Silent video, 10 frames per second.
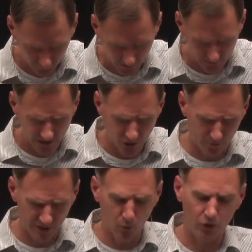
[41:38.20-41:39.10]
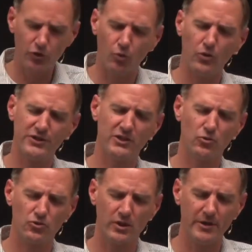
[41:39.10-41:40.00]
may not be what you're wanting or
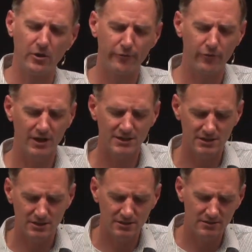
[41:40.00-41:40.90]
dreaming of for us.